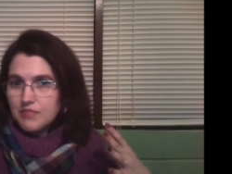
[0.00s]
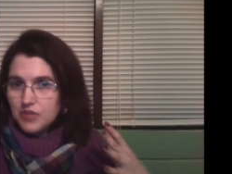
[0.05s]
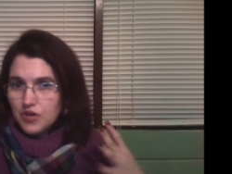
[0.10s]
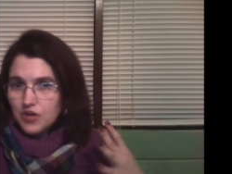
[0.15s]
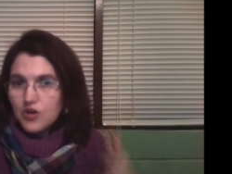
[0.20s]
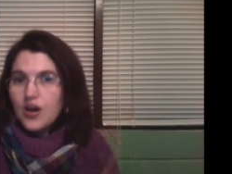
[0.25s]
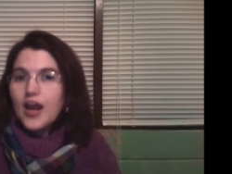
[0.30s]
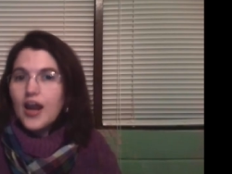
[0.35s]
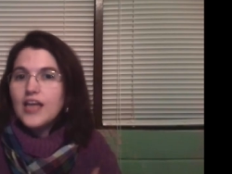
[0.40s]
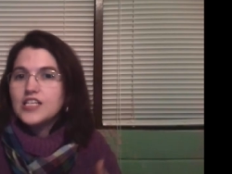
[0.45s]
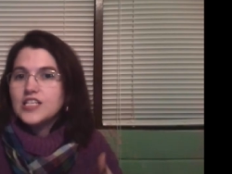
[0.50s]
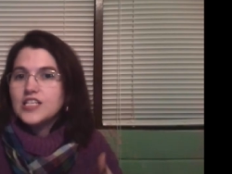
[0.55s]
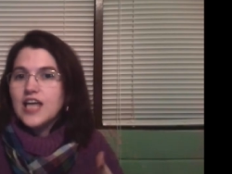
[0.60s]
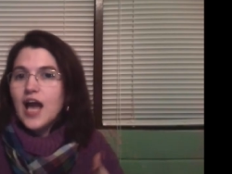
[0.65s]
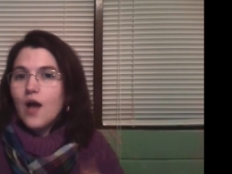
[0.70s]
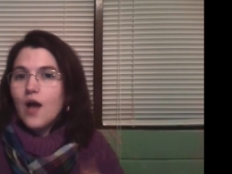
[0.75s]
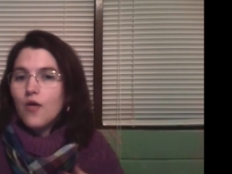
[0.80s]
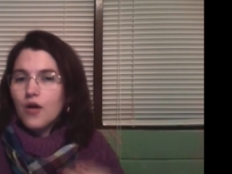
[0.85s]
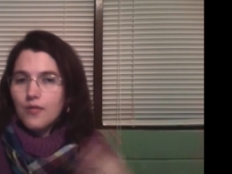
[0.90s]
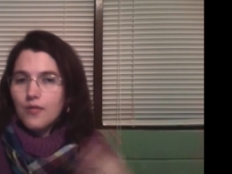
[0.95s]
your age
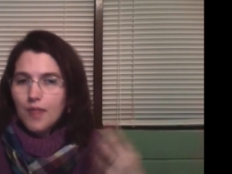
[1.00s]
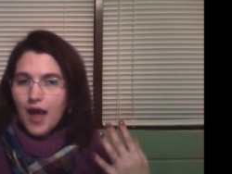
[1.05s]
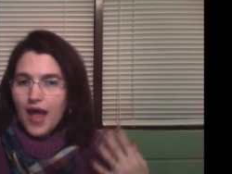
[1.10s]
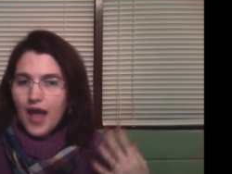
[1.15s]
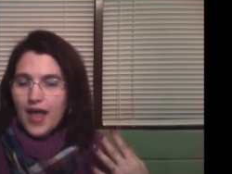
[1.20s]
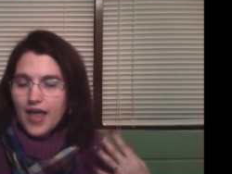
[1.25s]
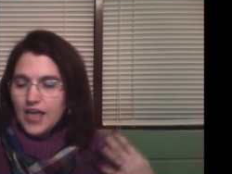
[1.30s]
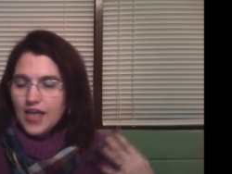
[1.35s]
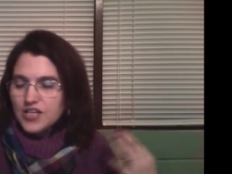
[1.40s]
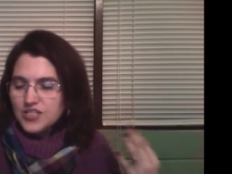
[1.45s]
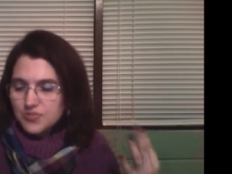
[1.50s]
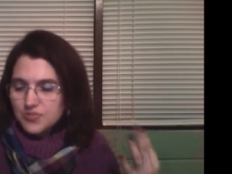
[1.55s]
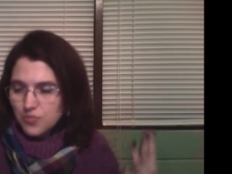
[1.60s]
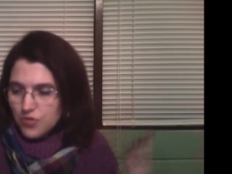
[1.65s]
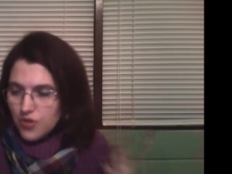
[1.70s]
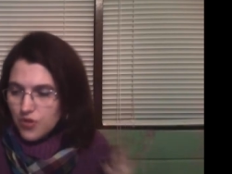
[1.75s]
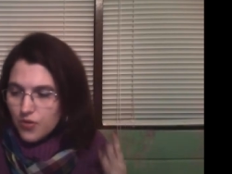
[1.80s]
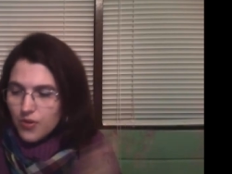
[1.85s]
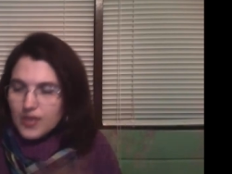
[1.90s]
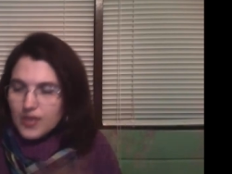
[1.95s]
now or my age, and
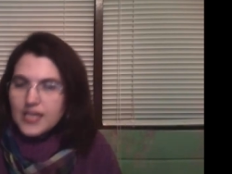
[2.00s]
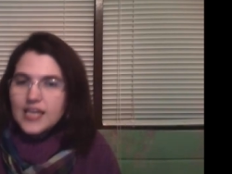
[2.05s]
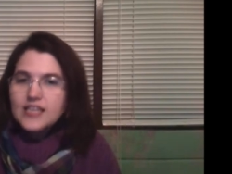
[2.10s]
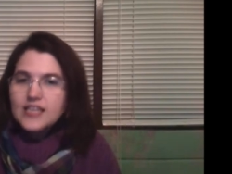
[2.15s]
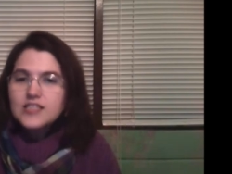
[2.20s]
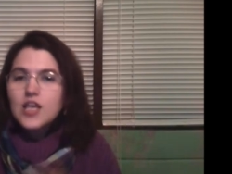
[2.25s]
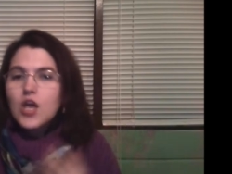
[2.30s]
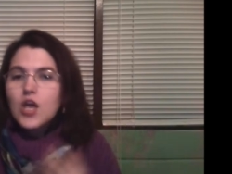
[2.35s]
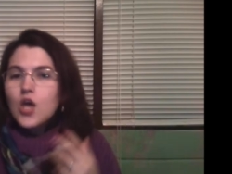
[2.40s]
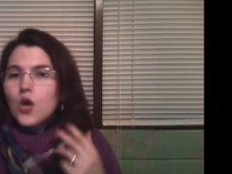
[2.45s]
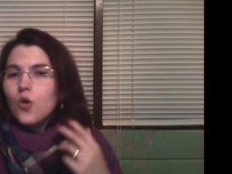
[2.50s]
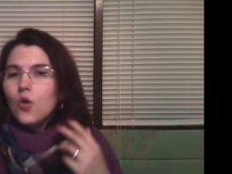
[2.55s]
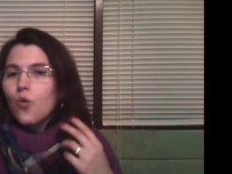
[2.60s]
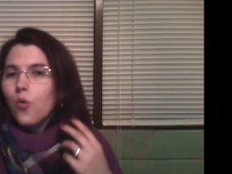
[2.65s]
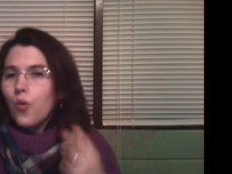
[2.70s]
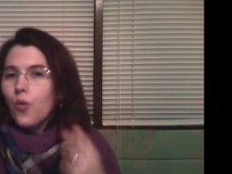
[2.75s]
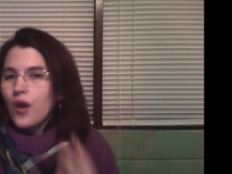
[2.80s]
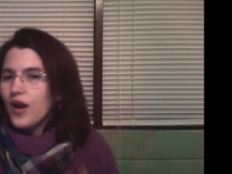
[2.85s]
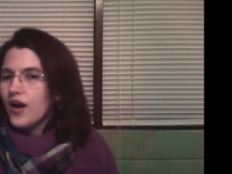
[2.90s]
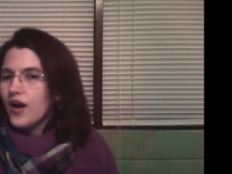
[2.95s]
when they were kids,
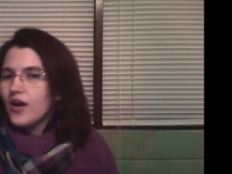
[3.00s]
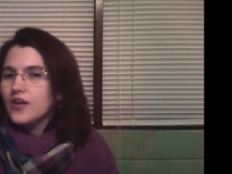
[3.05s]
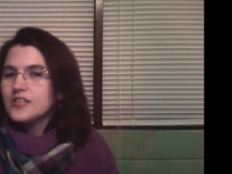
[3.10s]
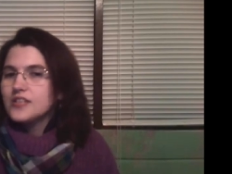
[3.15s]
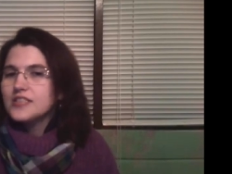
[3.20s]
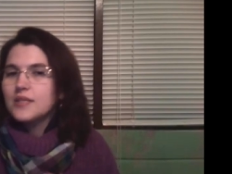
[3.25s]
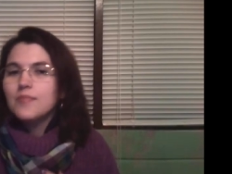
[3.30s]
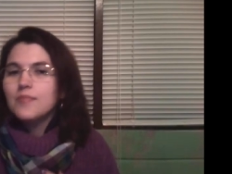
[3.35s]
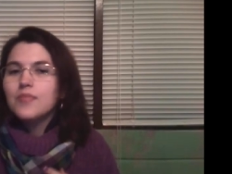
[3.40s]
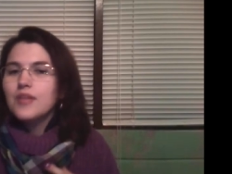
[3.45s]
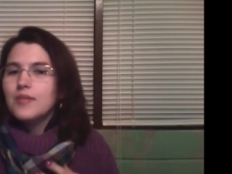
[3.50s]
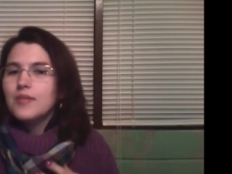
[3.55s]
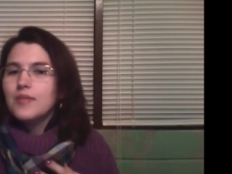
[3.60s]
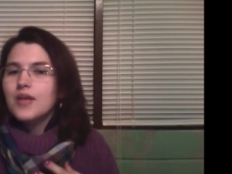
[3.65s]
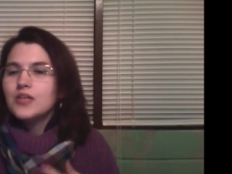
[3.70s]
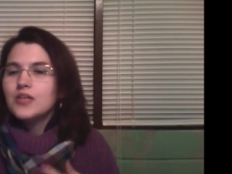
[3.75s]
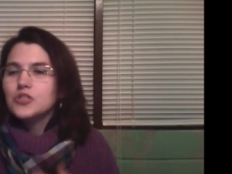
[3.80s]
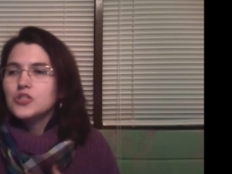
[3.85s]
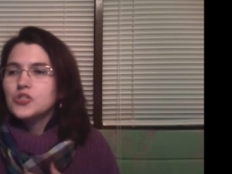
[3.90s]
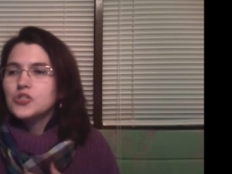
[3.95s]
queer simply meant